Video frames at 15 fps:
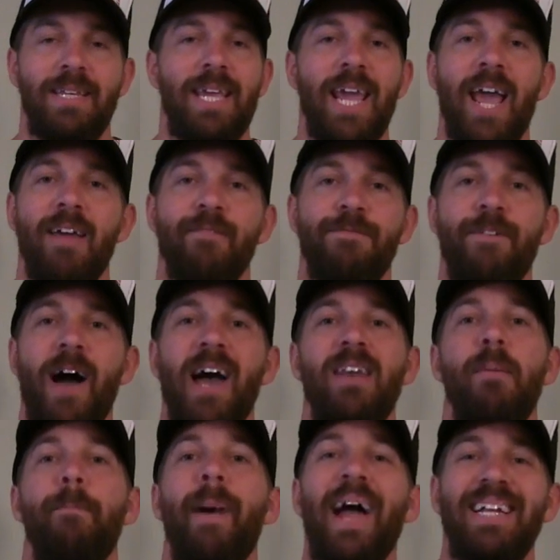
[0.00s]
can't find
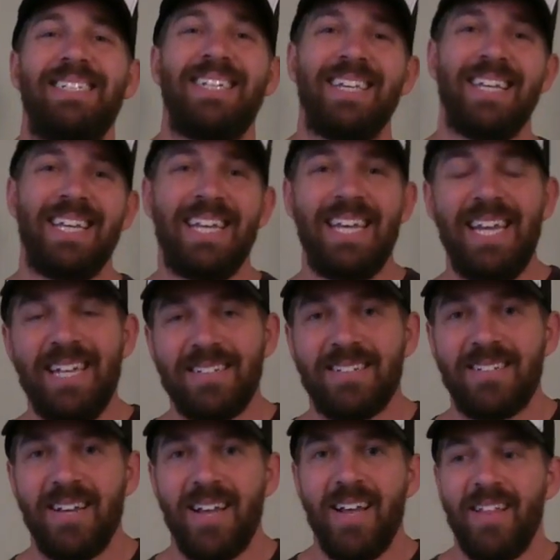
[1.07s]
a bite to
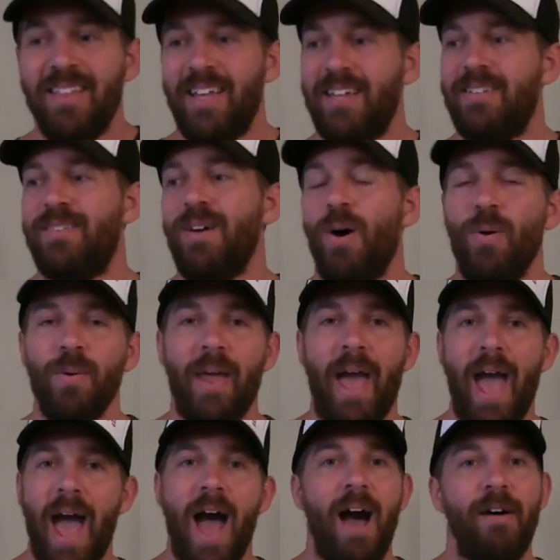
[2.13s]
eat, that don't
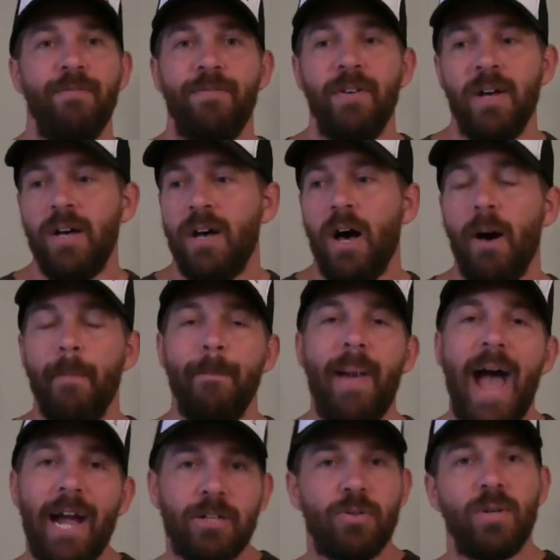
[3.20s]
have a
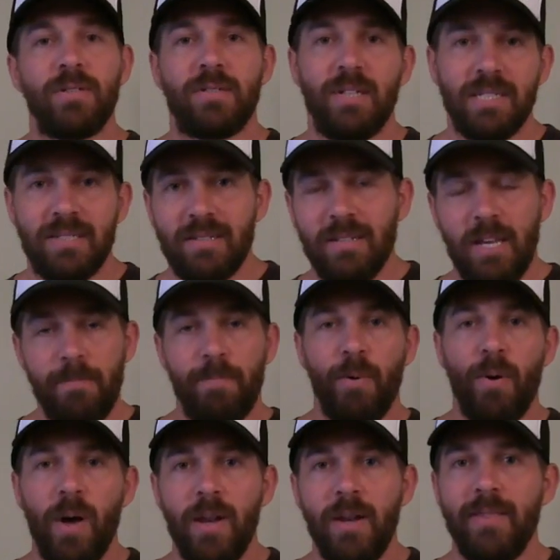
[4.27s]
mattress to sleep
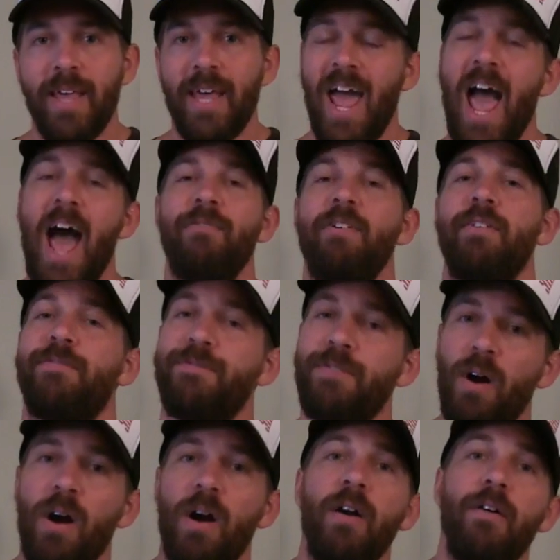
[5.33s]
on, that have it
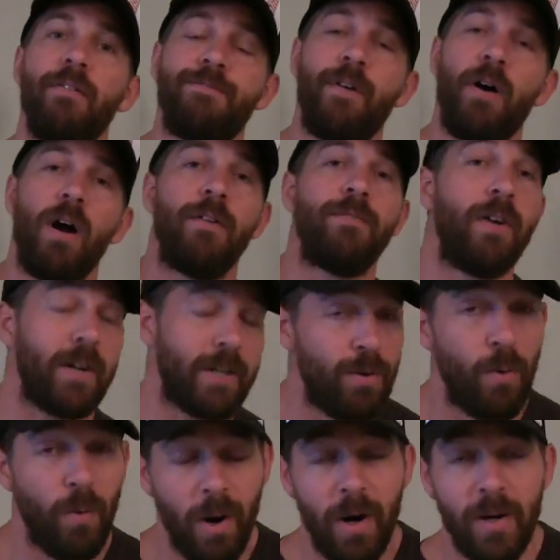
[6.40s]
far, far
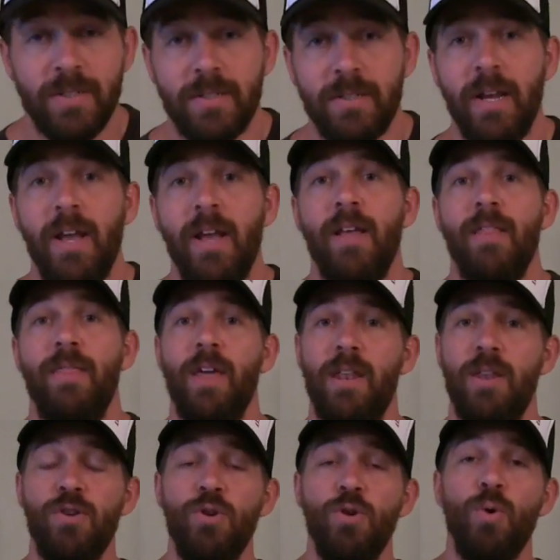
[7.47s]
fucking worse
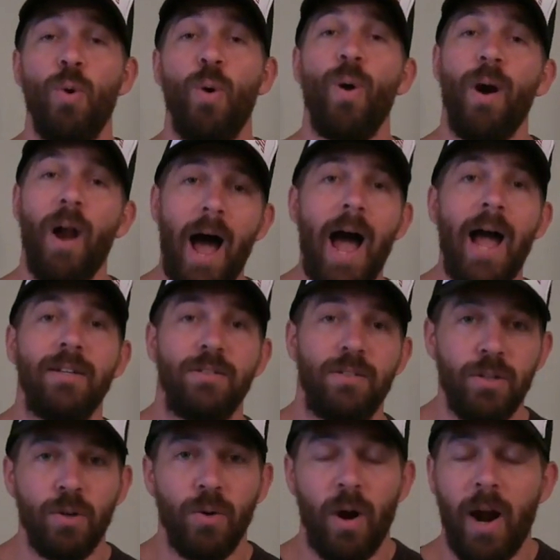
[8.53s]
than you or I
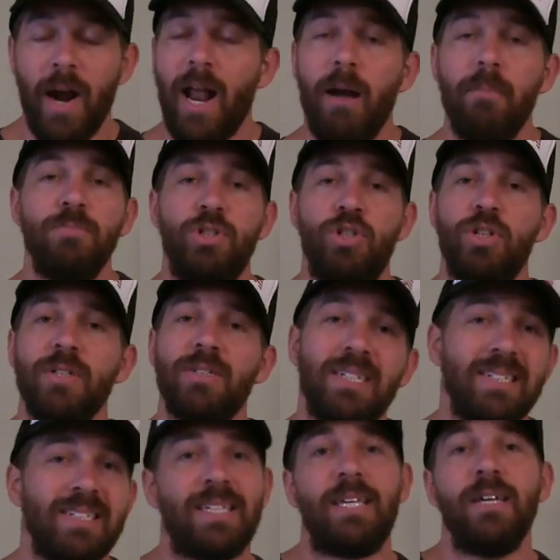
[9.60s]
do, all right? I'm just
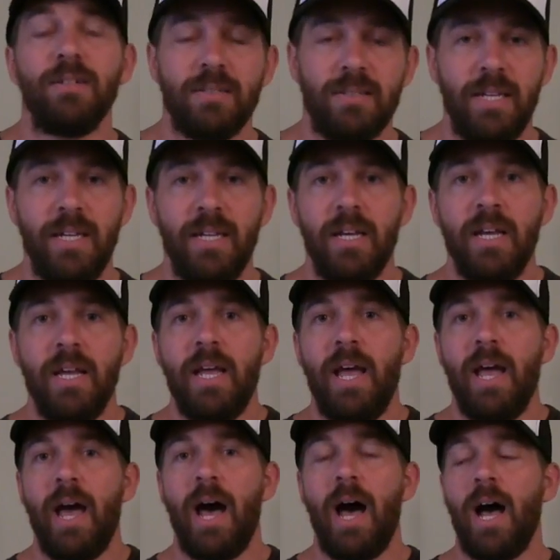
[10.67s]
as guilty
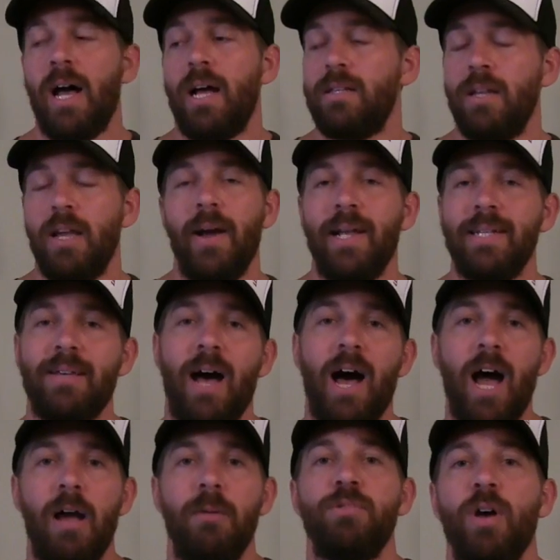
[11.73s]
uh, at
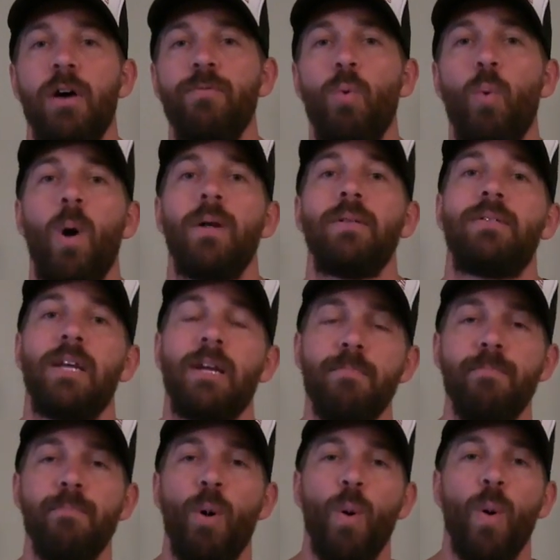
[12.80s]
times of wanting
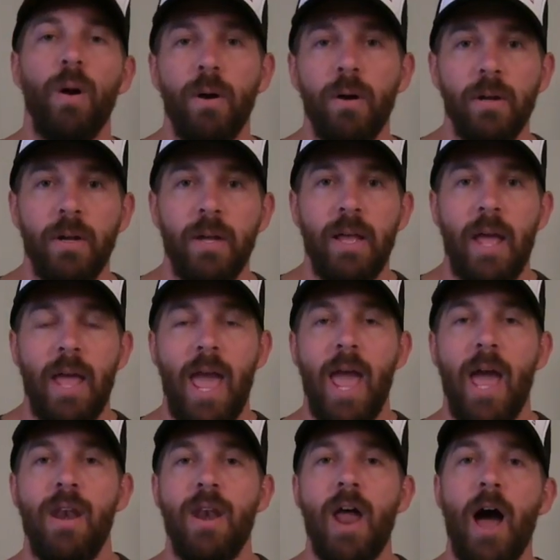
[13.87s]
more
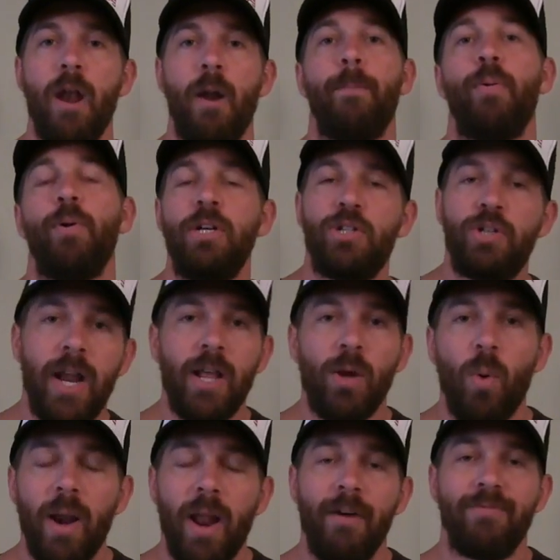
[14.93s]
and not
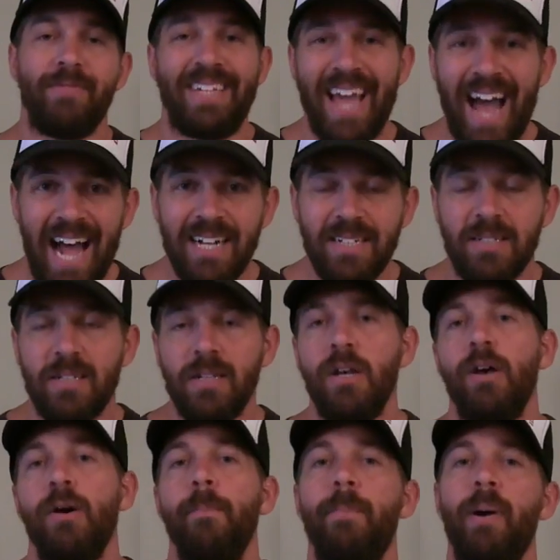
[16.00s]
appreciating what I've got,
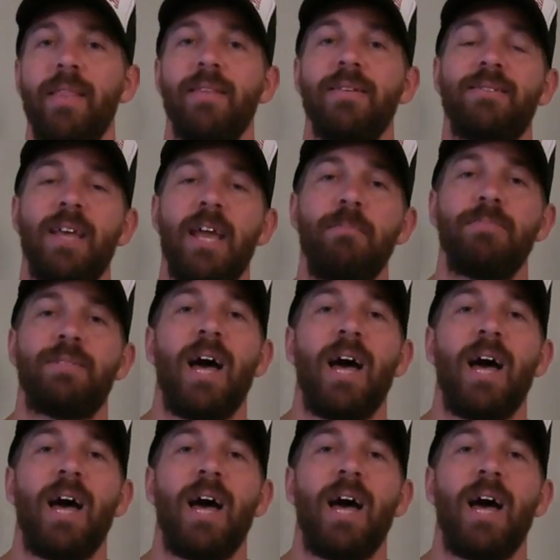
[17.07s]
But at the same